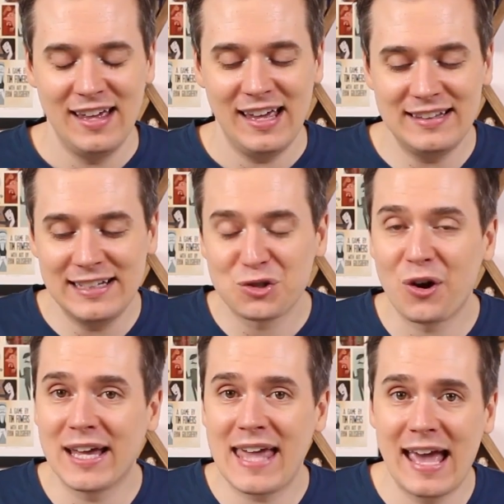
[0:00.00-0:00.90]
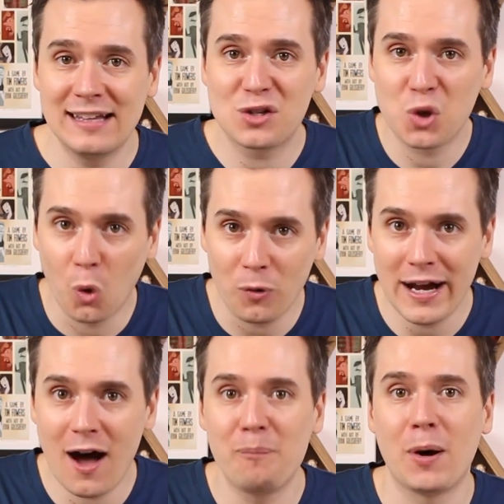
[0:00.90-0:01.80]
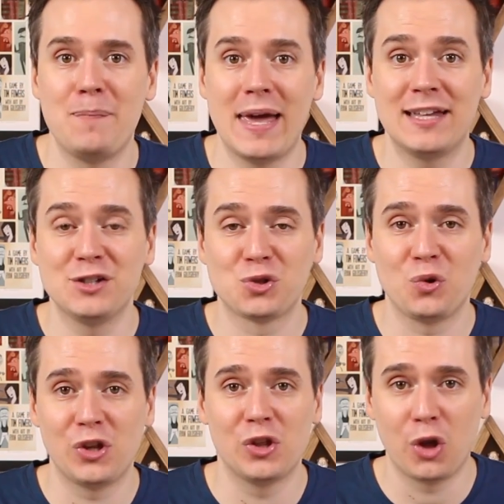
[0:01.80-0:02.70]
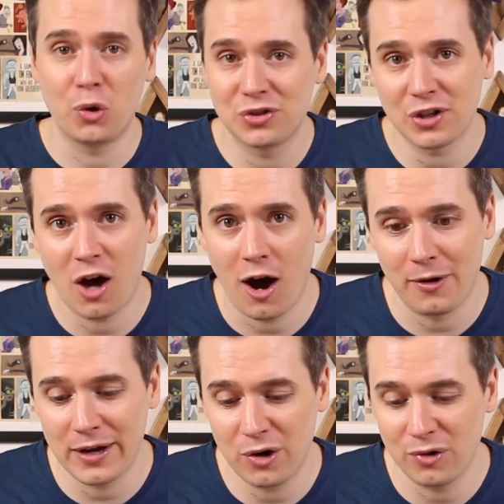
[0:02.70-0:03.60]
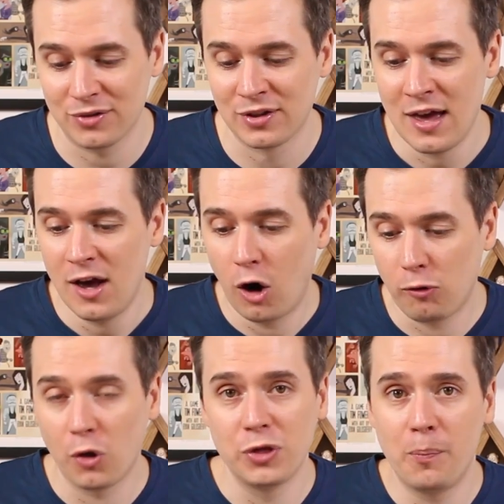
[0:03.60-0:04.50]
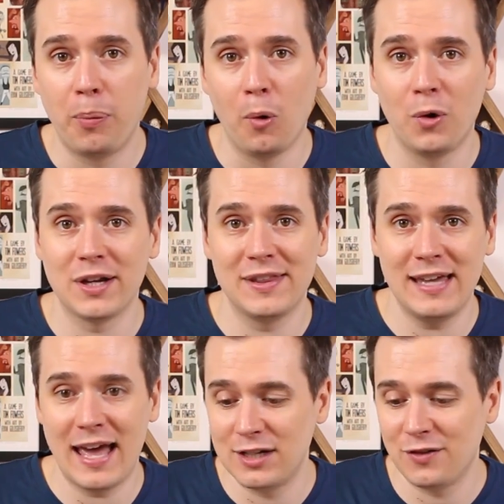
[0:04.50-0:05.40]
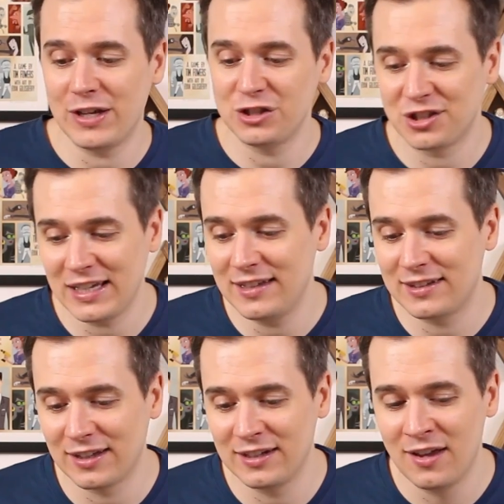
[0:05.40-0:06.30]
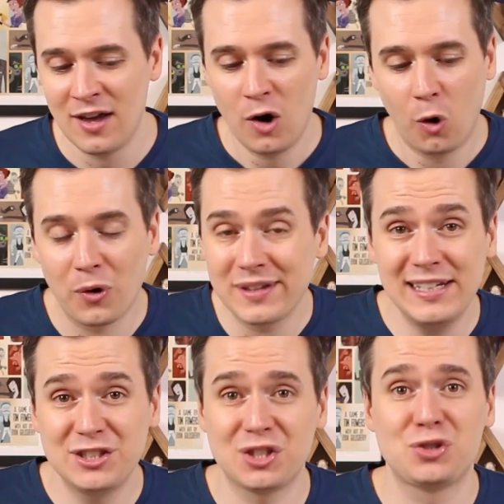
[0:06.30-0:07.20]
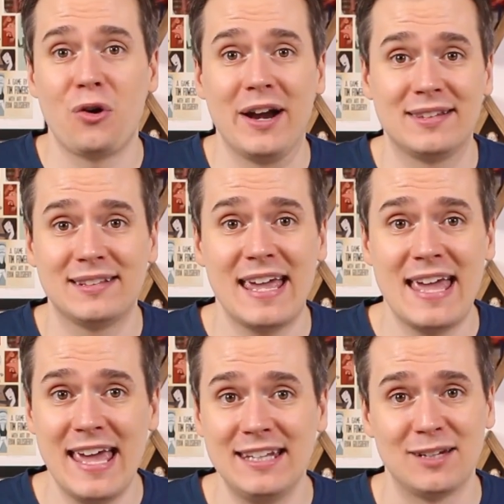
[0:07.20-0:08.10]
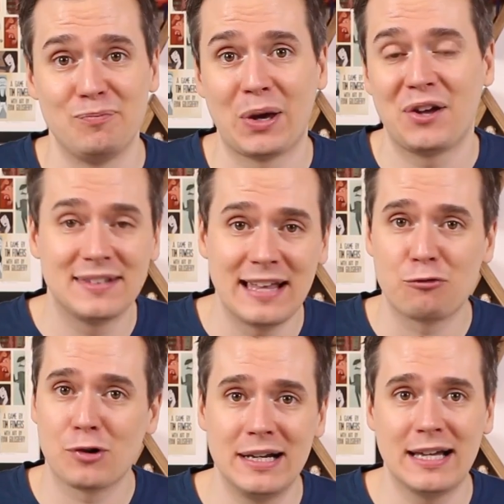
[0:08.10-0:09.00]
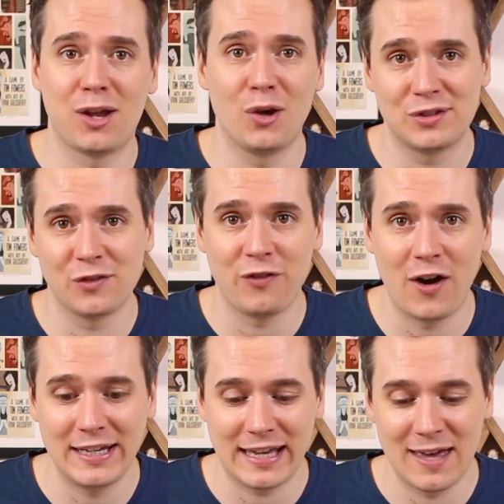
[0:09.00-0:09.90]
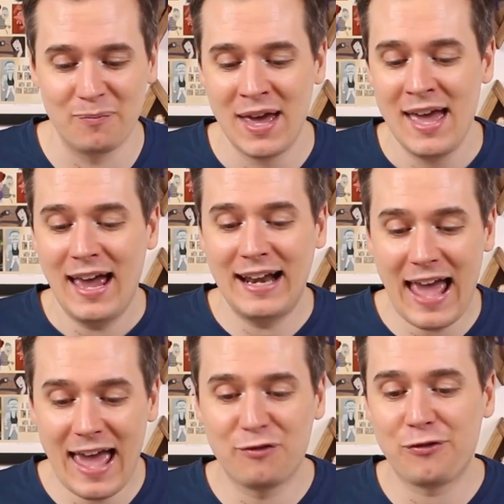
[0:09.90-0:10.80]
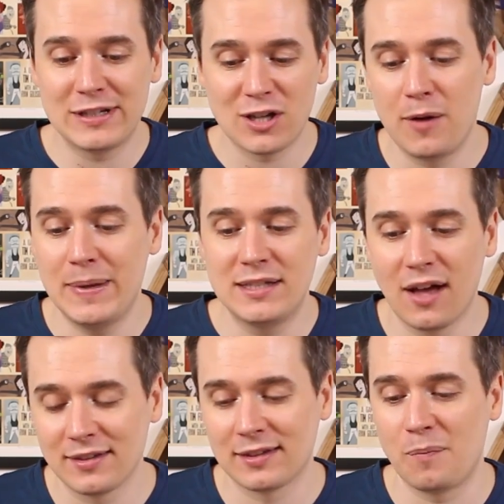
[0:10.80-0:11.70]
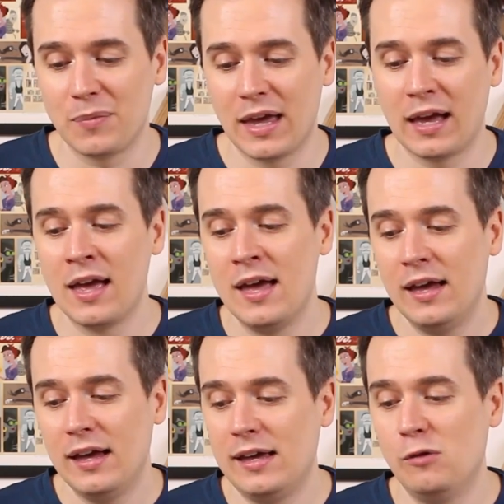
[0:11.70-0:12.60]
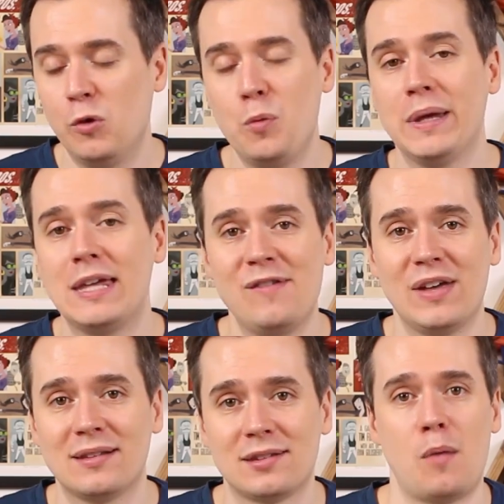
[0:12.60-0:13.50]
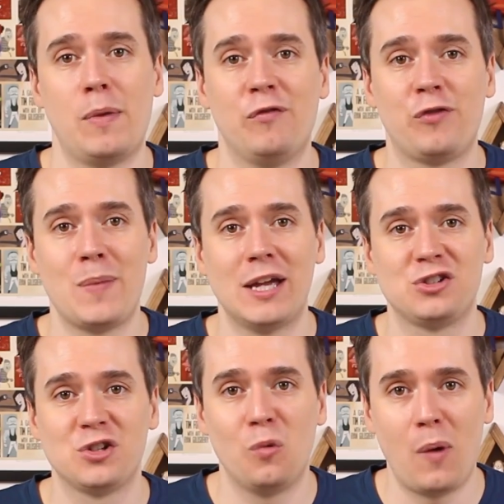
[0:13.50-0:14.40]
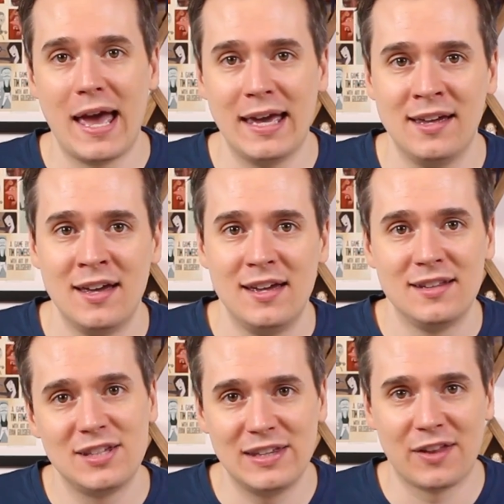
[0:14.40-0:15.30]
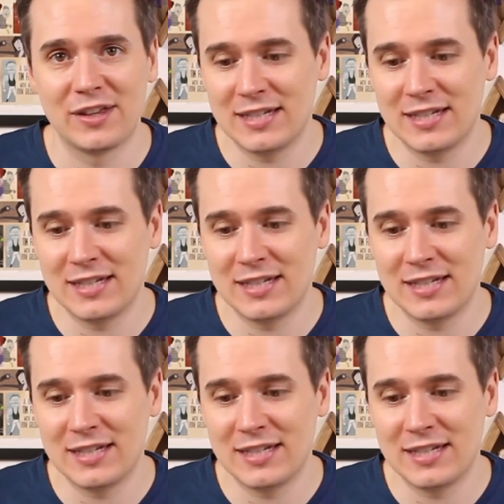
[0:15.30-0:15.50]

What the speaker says: Is he trying to get his glory up by making sure that those sicarios are on the board at the end of each season? Or is he just trying to stay hidden because they're really close to finding him? And every time he does something, it will be giving some information away to the other